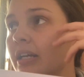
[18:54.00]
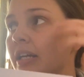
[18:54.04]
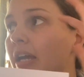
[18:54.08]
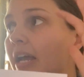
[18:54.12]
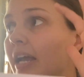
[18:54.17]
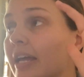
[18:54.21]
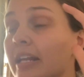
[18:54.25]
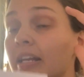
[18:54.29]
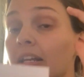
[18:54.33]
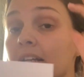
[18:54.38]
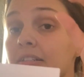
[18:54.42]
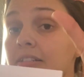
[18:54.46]

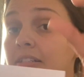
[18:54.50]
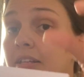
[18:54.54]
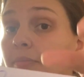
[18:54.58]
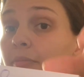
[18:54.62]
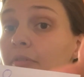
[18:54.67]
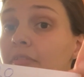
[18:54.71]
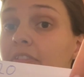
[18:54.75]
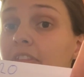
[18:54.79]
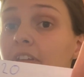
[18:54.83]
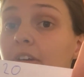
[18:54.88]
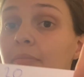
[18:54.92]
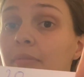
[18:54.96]
and some
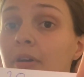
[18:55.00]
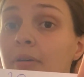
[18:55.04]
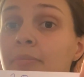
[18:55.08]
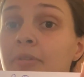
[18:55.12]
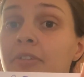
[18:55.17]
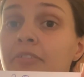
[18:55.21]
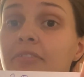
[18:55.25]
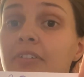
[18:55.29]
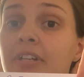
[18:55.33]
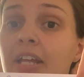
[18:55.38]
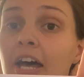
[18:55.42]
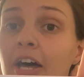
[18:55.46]
of them I'm
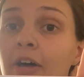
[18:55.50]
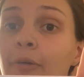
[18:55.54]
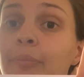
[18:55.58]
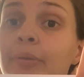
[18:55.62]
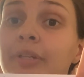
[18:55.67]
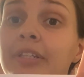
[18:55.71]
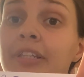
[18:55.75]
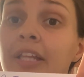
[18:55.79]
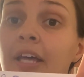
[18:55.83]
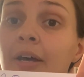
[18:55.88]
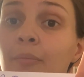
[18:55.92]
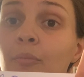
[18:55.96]
even
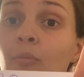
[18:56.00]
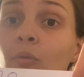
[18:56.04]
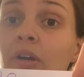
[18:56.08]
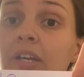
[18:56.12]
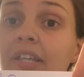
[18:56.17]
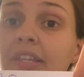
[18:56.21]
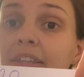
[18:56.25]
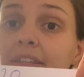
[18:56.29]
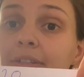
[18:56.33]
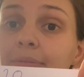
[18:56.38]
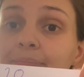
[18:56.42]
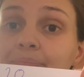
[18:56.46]
helping them
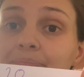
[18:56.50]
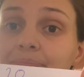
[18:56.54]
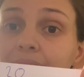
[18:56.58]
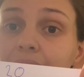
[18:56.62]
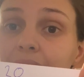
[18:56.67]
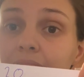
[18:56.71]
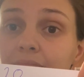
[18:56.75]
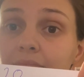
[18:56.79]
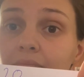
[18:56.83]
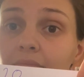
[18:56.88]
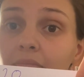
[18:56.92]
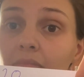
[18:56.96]
with
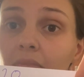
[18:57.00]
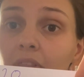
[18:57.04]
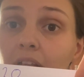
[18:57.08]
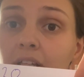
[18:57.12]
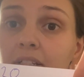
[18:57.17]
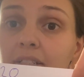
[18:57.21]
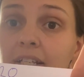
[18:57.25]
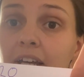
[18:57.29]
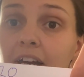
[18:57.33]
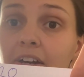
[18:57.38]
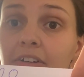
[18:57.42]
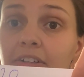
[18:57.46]

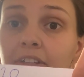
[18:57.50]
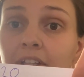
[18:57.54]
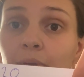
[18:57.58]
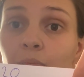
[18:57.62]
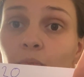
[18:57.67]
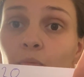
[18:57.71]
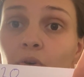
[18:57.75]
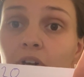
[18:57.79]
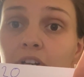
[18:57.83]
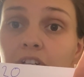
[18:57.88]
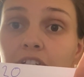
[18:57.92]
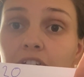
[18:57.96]
telling them
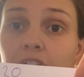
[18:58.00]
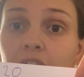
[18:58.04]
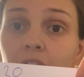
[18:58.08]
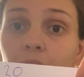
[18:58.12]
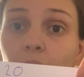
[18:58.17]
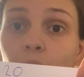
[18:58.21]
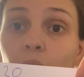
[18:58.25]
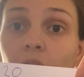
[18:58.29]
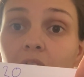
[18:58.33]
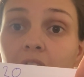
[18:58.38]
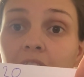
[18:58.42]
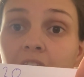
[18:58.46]
which
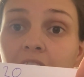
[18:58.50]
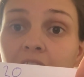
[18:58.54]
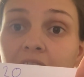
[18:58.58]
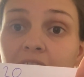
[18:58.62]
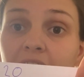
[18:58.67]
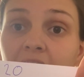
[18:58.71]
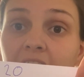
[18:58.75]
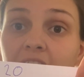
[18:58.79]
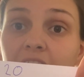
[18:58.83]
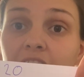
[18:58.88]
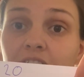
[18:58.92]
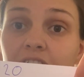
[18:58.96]
one of the
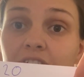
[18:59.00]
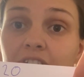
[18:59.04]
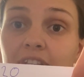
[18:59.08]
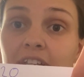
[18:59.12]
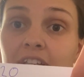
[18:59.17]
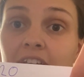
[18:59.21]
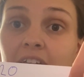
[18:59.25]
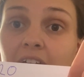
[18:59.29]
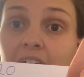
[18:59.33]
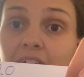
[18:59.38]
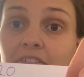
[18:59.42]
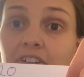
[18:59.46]
factors, and they
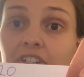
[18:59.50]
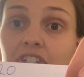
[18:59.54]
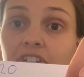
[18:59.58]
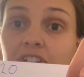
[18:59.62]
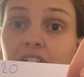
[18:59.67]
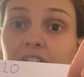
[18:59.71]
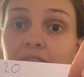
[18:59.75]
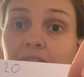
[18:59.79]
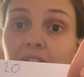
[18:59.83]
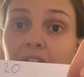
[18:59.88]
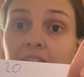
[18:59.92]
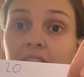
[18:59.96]
have to
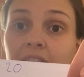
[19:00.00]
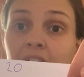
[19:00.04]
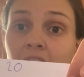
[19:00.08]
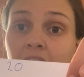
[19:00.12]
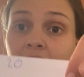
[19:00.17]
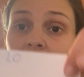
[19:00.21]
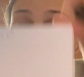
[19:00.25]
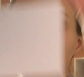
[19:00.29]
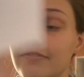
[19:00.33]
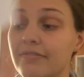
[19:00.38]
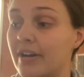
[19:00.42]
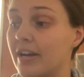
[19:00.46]
just find the
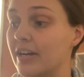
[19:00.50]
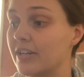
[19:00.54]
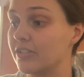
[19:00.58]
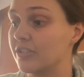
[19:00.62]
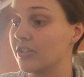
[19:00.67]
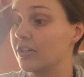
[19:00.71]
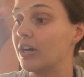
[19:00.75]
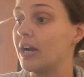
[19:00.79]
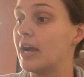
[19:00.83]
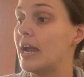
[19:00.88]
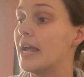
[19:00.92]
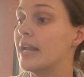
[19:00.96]
other
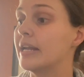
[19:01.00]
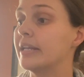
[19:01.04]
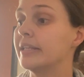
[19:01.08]
factor. And